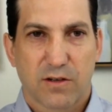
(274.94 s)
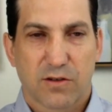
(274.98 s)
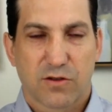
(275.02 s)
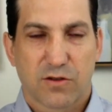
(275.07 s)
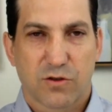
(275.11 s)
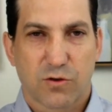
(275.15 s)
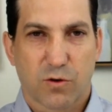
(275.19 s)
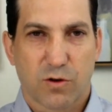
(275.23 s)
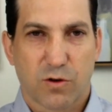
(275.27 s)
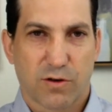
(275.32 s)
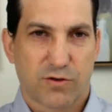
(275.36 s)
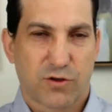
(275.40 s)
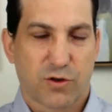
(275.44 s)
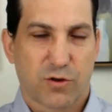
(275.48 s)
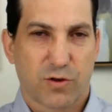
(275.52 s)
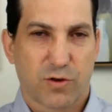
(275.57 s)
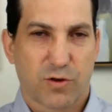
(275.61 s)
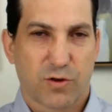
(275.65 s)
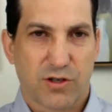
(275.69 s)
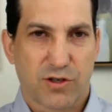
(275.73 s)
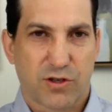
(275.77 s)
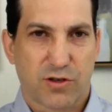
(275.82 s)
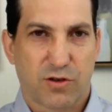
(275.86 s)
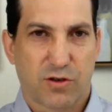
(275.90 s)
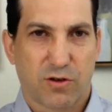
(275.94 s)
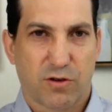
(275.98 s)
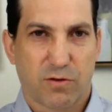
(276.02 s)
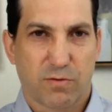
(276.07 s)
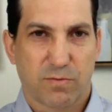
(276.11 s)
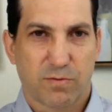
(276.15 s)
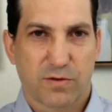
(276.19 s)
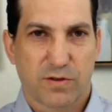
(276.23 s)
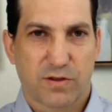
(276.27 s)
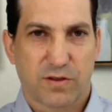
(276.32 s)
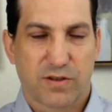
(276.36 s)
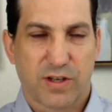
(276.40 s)
sort of
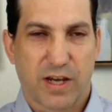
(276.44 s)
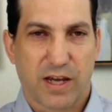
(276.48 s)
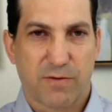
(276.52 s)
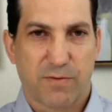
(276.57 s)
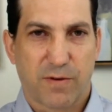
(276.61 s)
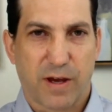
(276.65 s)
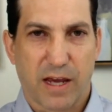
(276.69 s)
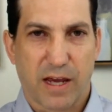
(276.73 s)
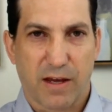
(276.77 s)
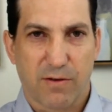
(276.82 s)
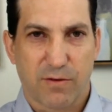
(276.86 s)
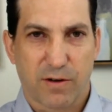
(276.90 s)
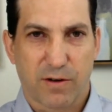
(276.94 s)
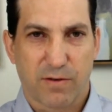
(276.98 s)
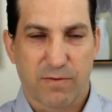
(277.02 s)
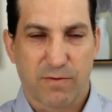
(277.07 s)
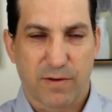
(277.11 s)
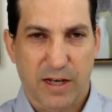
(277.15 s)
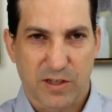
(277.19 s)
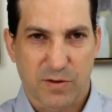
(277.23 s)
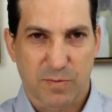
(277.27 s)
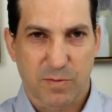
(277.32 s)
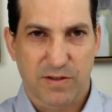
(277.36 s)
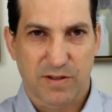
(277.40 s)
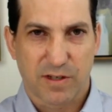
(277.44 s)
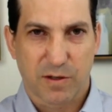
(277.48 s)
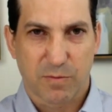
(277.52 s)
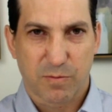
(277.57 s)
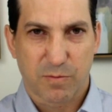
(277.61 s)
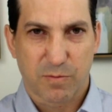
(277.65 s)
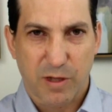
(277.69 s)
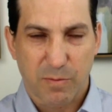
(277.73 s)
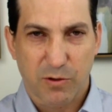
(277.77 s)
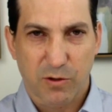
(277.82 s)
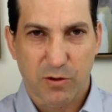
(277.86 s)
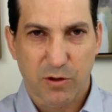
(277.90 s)
traditional safe haven investments that
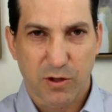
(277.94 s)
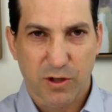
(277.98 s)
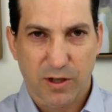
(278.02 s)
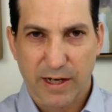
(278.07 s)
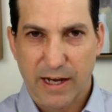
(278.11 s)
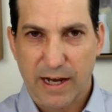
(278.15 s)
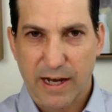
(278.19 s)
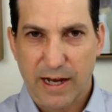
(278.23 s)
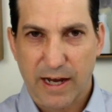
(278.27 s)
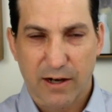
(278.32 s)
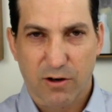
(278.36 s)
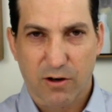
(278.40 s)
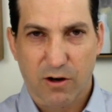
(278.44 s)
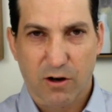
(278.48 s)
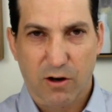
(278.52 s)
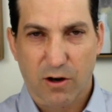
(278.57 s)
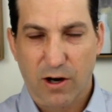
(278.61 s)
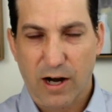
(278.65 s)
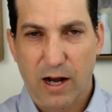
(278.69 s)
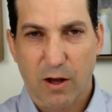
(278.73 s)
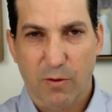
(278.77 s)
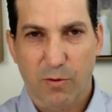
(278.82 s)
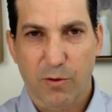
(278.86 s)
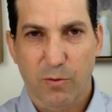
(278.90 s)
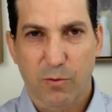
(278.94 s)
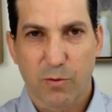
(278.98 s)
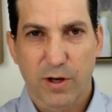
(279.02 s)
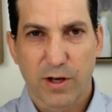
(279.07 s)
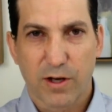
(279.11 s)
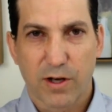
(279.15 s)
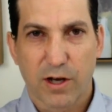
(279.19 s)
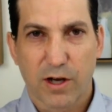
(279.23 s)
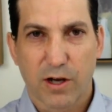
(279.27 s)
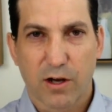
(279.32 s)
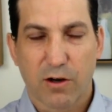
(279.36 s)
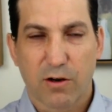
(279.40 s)
people look at are out the
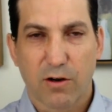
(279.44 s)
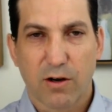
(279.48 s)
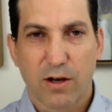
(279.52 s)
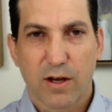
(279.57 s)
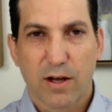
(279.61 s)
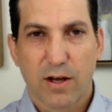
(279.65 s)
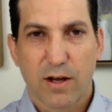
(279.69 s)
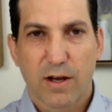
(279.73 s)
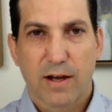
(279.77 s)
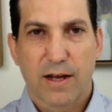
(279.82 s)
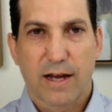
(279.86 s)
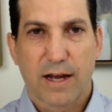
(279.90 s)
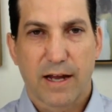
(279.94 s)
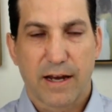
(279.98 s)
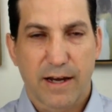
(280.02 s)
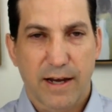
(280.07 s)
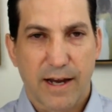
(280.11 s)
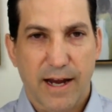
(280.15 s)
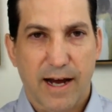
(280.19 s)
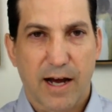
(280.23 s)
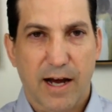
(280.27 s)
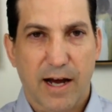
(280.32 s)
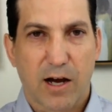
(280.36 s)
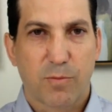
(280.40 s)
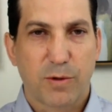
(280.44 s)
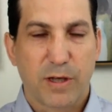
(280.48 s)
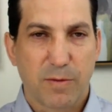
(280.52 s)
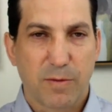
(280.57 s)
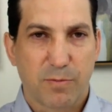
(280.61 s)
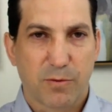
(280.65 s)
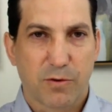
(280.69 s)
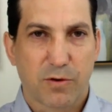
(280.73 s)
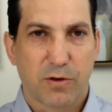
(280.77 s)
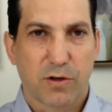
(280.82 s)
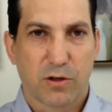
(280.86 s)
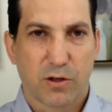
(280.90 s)
window. And now
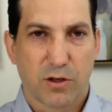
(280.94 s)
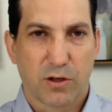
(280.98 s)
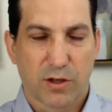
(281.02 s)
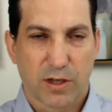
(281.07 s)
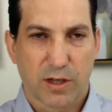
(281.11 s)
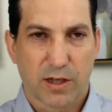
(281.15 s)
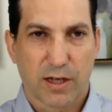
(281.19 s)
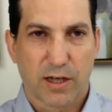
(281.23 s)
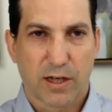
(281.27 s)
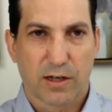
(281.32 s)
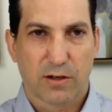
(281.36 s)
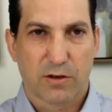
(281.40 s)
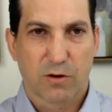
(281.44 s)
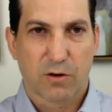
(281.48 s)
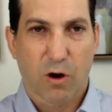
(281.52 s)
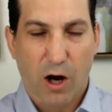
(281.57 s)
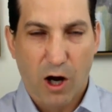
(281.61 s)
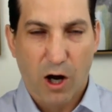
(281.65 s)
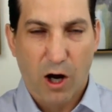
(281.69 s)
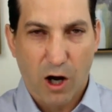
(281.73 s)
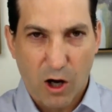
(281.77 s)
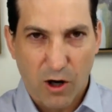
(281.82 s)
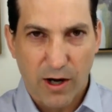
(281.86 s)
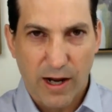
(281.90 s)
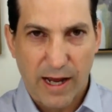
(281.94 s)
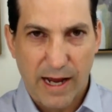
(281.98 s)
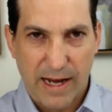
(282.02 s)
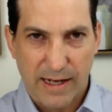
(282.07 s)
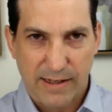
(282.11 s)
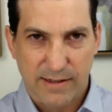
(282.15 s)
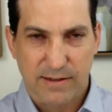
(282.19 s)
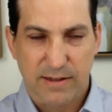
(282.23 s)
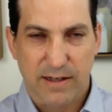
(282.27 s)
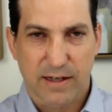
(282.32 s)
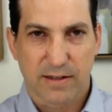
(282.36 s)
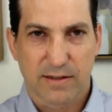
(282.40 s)
people are looking at hard
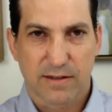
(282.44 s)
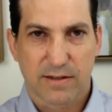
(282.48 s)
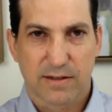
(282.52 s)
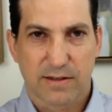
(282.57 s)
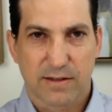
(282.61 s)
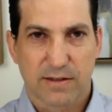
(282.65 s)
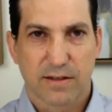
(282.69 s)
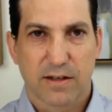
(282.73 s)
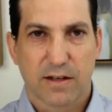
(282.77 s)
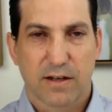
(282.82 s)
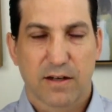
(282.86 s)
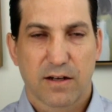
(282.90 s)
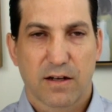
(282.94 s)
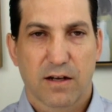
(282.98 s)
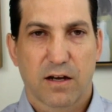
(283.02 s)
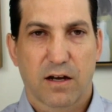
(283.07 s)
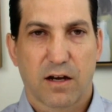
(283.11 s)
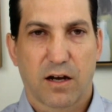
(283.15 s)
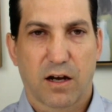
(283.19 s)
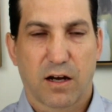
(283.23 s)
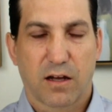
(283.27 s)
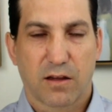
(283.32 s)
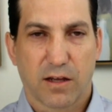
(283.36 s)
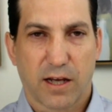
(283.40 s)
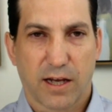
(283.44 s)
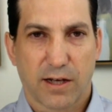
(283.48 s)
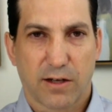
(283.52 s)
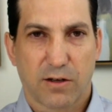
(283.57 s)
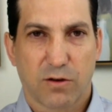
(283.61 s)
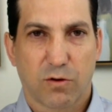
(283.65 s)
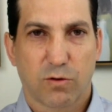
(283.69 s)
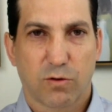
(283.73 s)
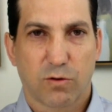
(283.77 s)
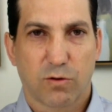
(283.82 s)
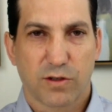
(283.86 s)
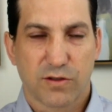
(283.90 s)
assets like
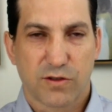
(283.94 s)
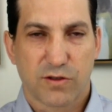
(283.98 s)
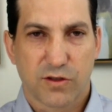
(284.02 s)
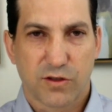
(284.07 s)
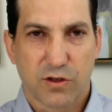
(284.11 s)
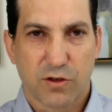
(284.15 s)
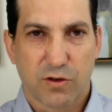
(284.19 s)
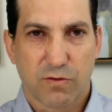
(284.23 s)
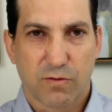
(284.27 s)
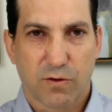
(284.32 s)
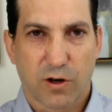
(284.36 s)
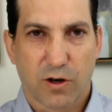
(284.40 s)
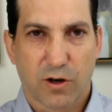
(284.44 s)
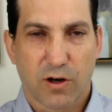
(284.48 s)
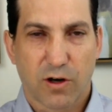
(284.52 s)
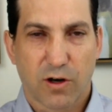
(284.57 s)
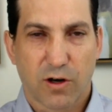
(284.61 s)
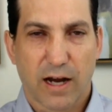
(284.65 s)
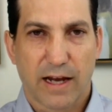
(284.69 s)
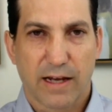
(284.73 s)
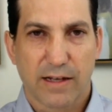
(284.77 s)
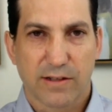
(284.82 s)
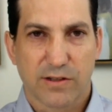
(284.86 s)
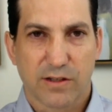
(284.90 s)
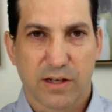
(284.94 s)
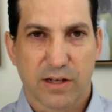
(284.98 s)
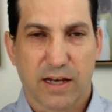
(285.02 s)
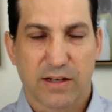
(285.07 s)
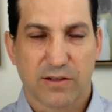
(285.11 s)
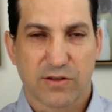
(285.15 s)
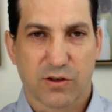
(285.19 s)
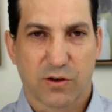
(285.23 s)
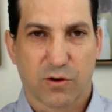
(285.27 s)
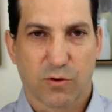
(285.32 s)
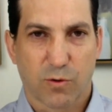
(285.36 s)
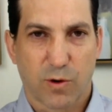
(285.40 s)
gold and silver as
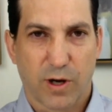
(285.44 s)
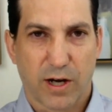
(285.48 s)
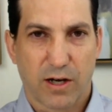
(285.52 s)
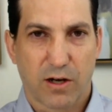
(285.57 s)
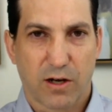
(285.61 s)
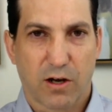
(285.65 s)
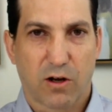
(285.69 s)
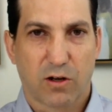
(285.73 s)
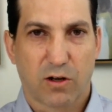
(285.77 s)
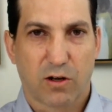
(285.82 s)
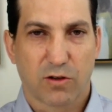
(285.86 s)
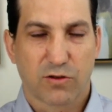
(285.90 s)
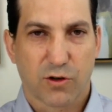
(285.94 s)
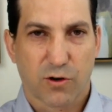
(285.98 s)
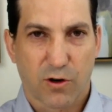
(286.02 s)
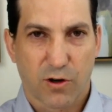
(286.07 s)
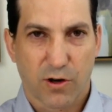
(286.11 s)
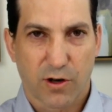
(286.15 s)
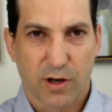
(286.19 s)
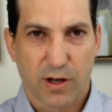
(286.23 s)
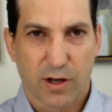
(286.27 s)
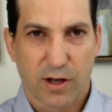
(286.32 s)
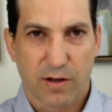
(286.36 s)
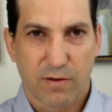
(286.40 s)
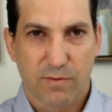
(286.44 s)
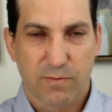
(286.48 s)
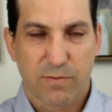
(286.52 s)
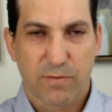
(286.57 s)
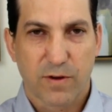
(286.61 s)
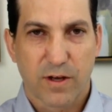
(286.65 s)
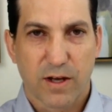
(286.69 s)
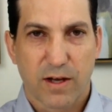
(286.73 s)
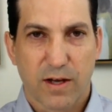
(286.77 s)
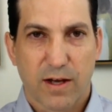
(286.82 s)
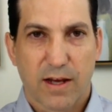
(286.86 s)
a great alternative.